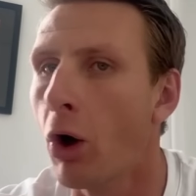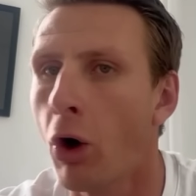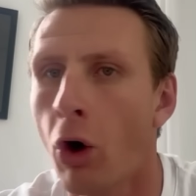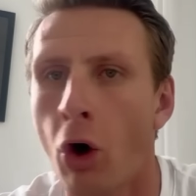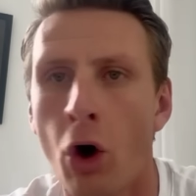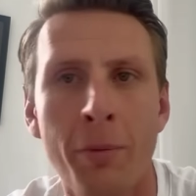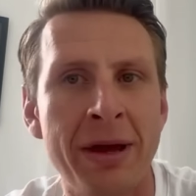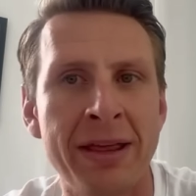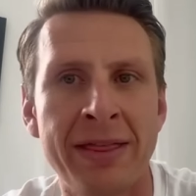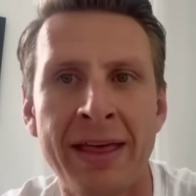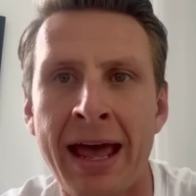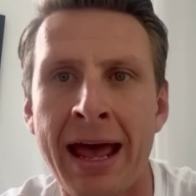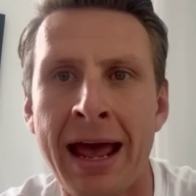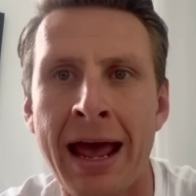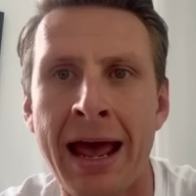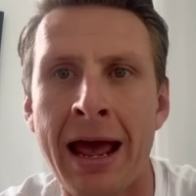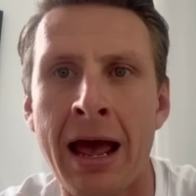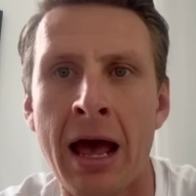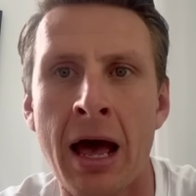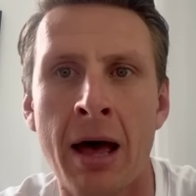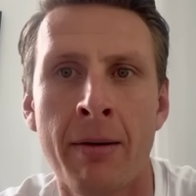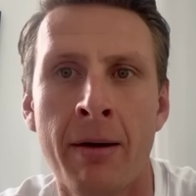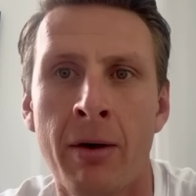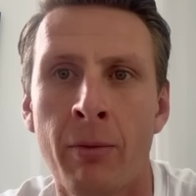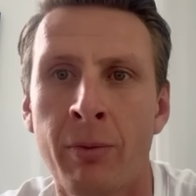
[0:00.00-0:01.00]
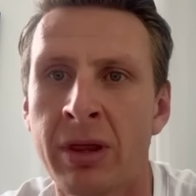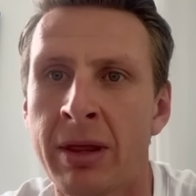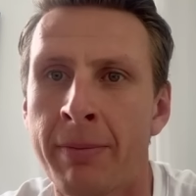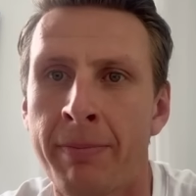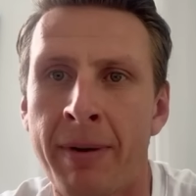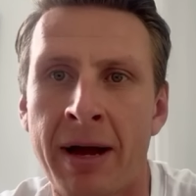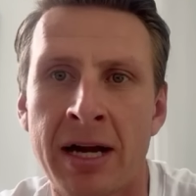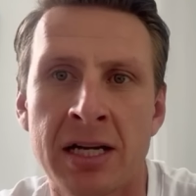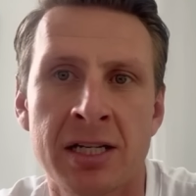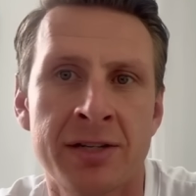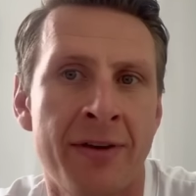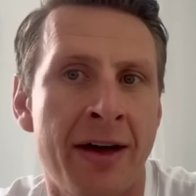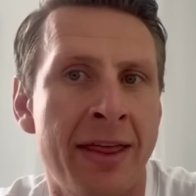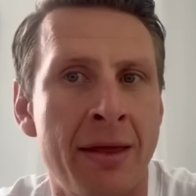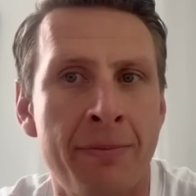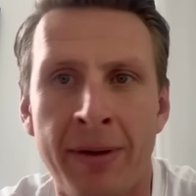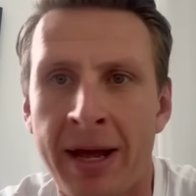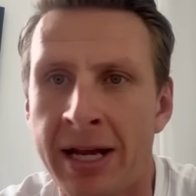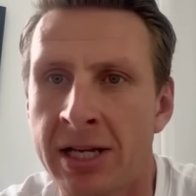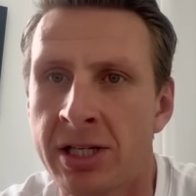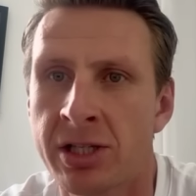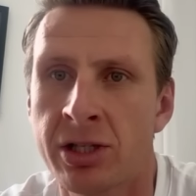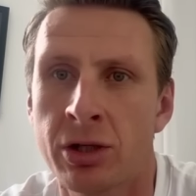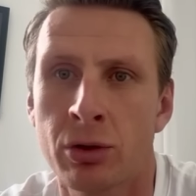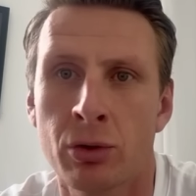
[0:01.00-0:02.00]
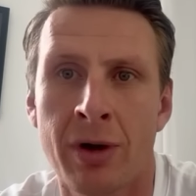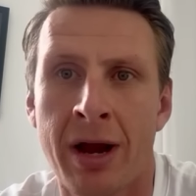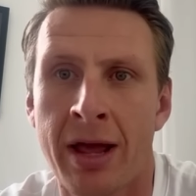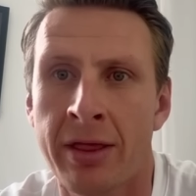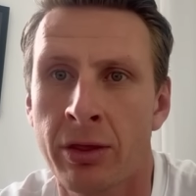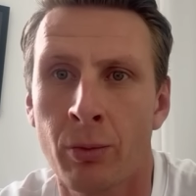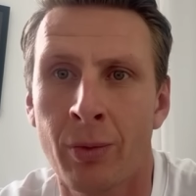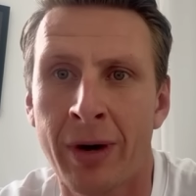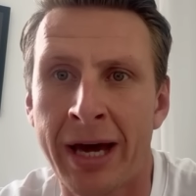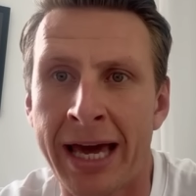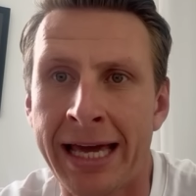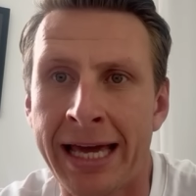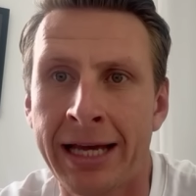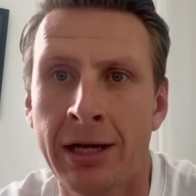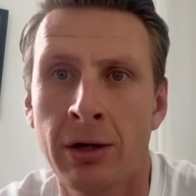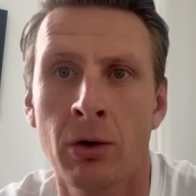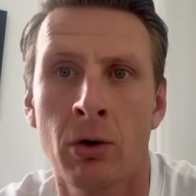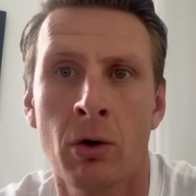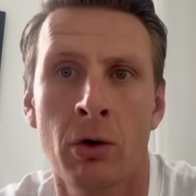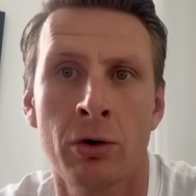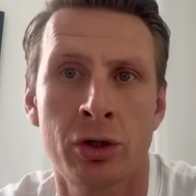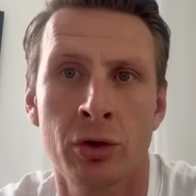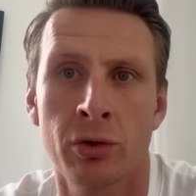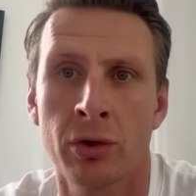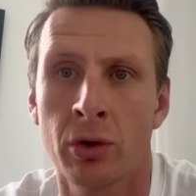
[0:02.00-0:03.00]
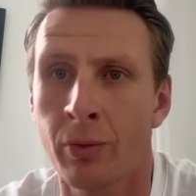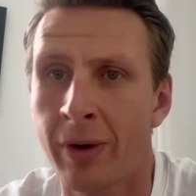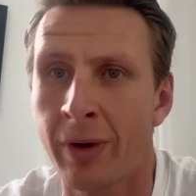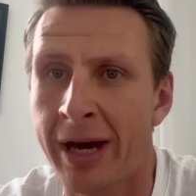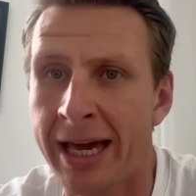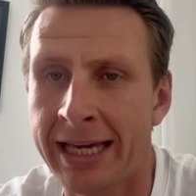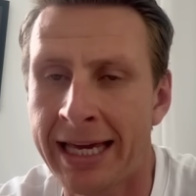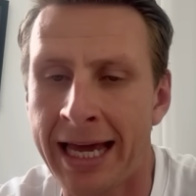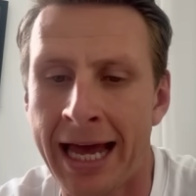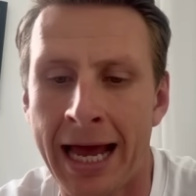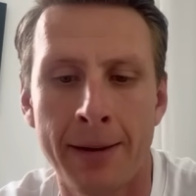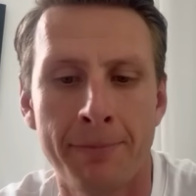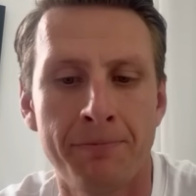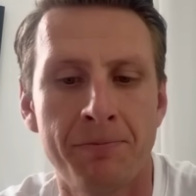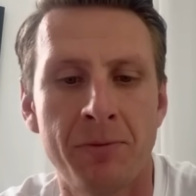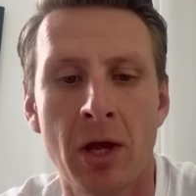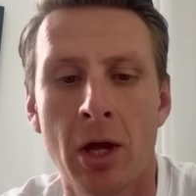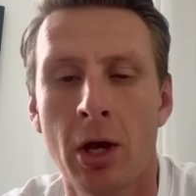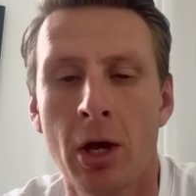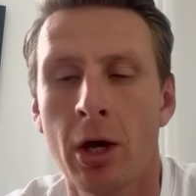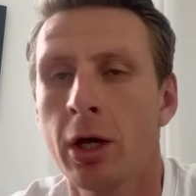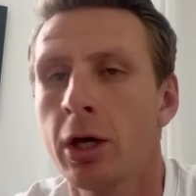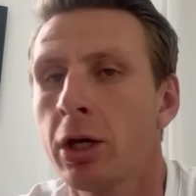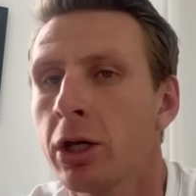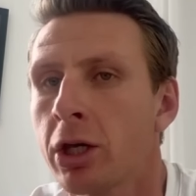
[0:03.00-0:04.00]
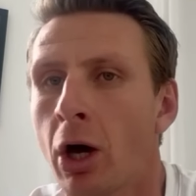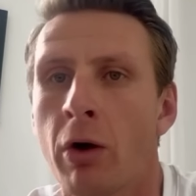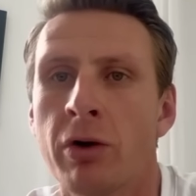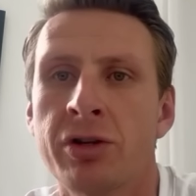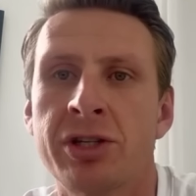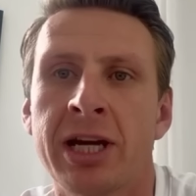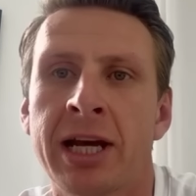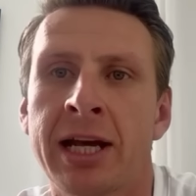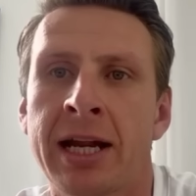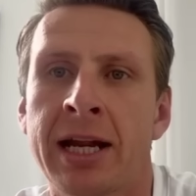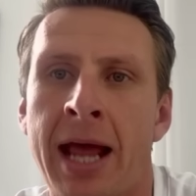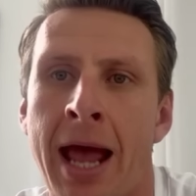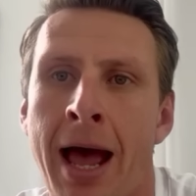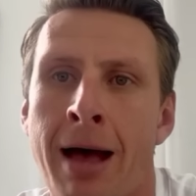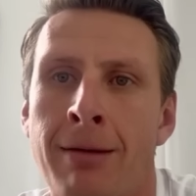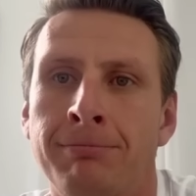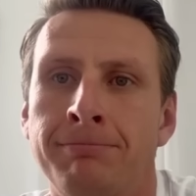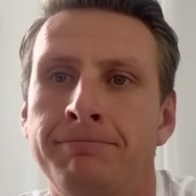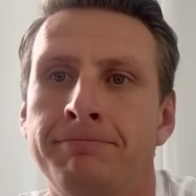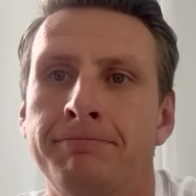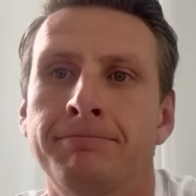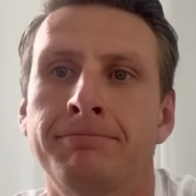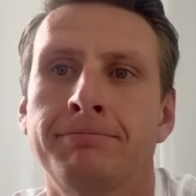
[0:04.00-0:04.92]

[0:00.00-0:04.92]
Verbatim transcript: I'll be there uh, with a bunch of other bets throughout the week or during the weekend. Go and check it out.